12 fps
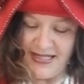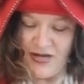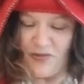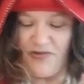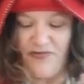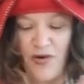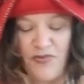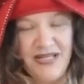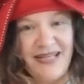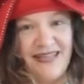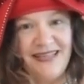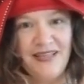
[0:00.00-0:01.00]
We've already
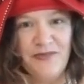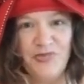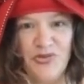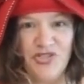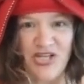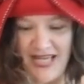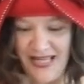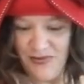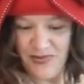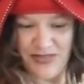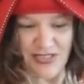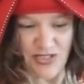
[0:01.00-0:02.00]
got the kombucha in with
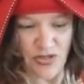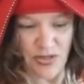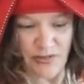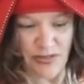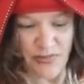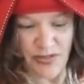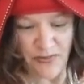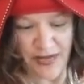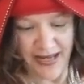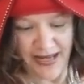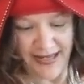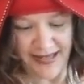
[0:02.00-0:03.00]
the strawberry
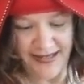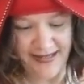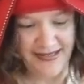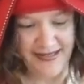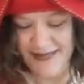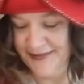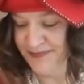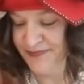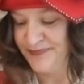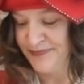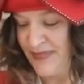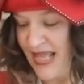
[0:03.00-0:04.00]
puree.
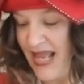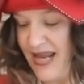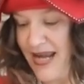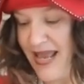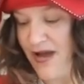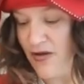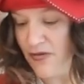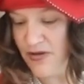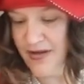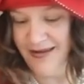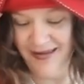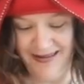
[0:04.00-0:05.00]
And now
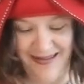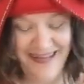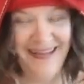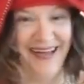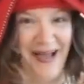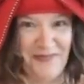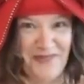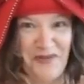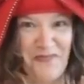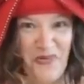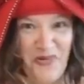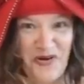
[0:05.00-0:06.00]
I'm going to
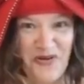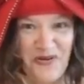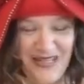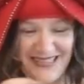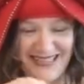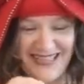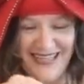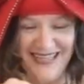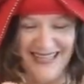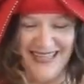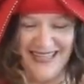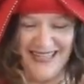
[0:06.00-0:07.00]
pour quickly
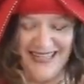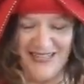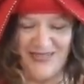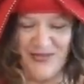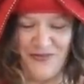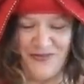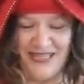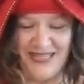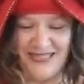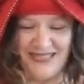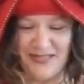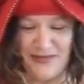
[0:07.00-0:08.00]
so we get
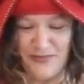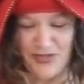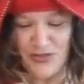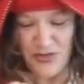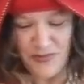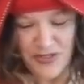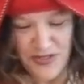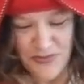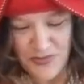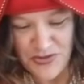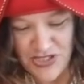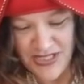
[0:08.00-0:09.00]
some strawberry
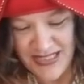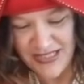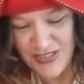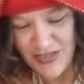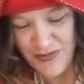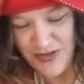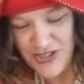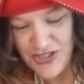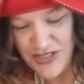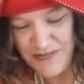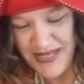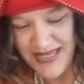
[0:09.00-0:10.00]
kombucha into our
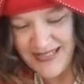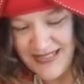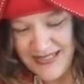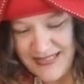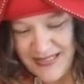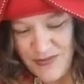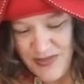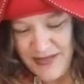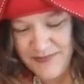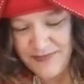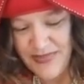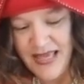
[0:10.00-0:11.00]
champagne glass as well.
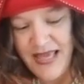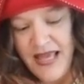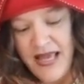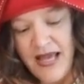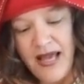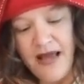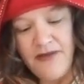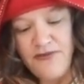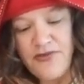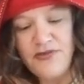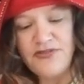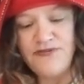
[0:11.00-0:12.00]
For
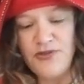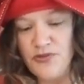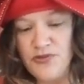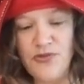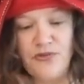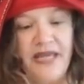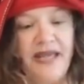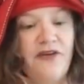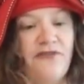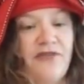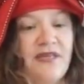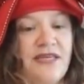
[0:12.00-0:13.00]
those of you who don't care for
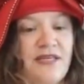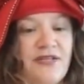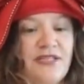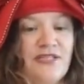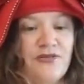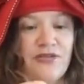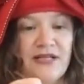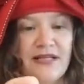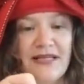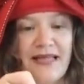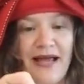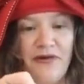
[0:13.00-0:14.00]
the yeast, you can
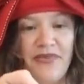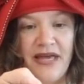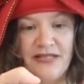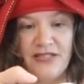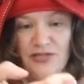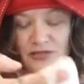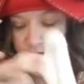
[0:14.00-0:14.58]
allow that to